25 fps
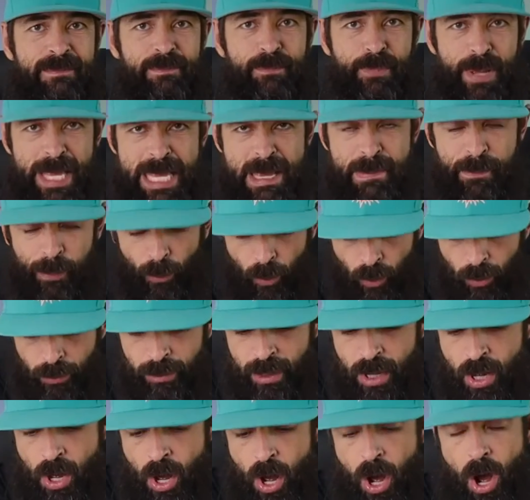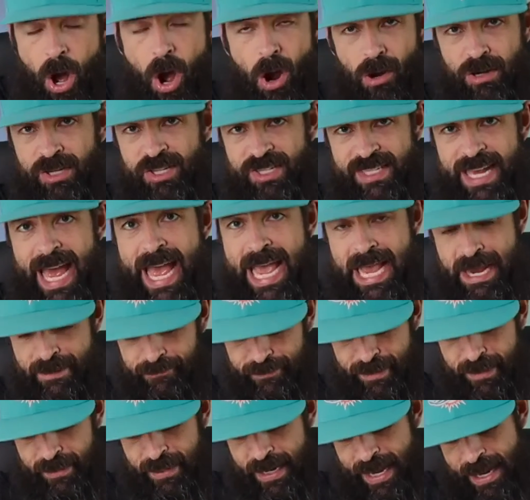and people are
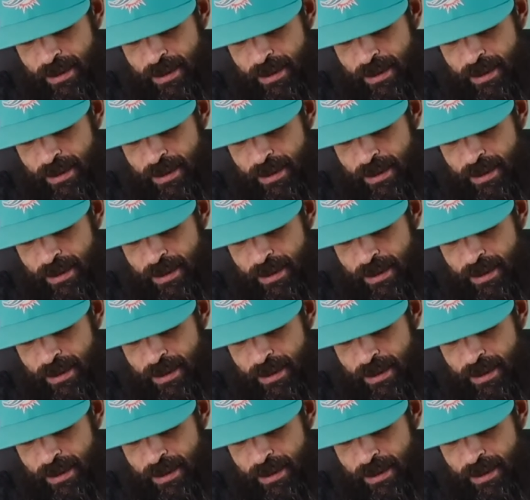saved.